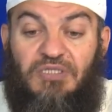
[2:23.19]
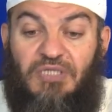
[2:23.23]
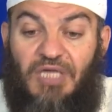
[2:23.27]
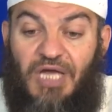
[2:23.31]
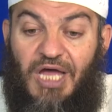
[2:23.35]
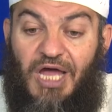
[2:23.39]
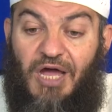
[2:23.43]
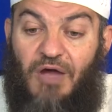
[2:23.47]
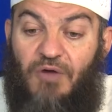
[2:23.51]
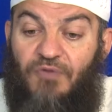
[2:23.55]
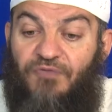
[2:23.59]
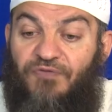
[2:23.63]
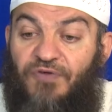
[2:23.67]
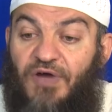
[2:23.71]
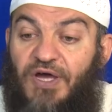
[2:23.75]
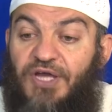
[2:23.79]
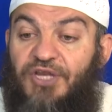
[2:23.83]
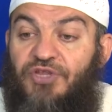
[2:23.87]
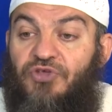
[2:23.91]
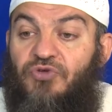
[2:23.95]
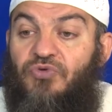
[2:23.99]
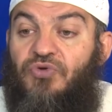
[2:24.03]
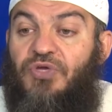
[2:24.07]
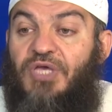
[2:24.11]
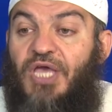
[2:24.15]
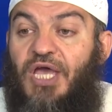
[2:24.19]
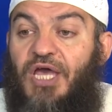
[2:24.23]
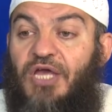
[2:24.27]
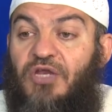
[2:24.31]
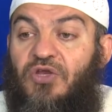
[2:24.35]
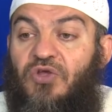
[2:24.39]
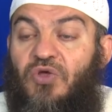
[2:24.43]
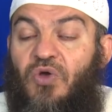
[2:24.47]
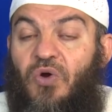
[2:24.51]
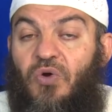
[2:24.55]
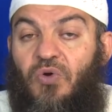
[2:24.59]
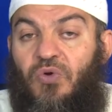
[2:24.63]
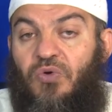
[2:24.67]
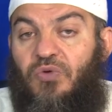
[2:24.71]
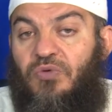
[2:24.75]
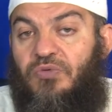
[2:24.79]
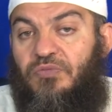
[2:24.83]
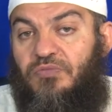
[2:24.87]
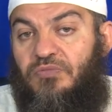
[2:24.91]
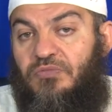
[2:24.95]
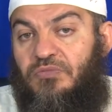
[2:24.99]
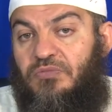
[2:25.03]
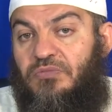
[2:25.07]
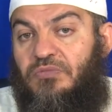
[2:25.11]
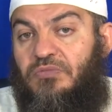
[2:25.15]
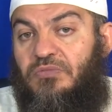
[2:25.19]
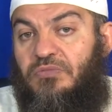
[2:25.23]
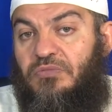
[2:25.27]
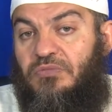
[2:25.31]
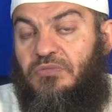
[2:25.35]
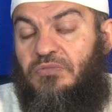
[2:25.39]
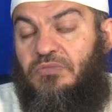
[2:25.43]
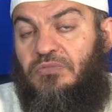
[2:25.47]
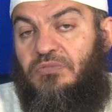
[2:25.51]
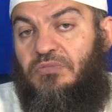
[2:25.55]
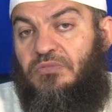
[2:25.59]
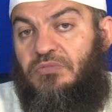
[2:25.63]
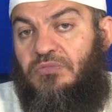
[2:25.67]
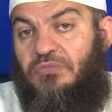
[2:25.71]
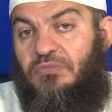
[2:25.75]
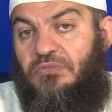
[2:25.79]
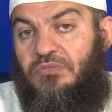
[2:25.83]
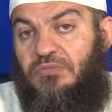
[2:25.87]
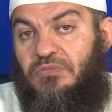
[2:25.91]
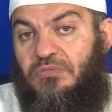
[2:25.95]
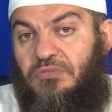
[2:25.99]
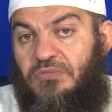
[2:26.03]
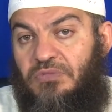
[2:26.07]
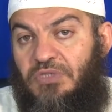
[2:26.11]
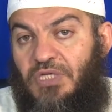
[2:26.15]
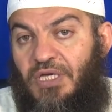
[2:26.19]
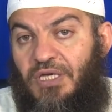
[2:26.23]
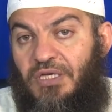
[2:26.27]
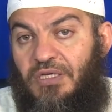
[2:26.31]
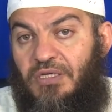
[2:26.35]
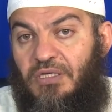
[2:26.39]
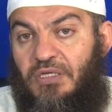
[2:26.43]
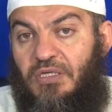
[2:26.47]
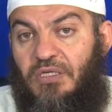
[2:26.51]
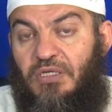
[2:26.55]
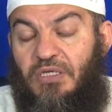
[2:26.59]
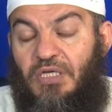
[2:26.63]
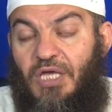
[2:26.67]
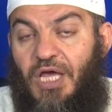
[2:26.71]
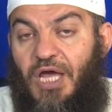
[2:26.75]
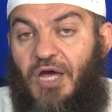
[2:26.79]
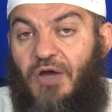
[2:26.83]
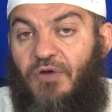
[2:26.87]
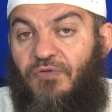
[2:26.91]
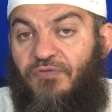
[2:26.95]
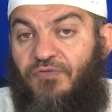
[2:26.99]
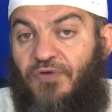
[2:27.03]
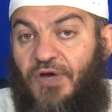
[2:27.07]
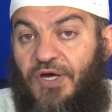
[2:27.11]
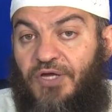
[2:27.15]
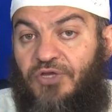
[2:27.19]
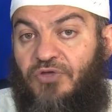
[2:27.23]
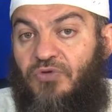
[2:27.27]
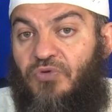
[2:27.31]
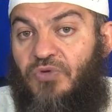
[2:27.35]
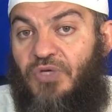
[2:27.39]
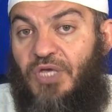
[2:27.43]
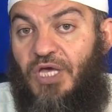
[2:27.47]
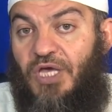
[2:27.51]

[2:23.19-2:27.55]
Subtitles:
How far you can go, yeah? How far you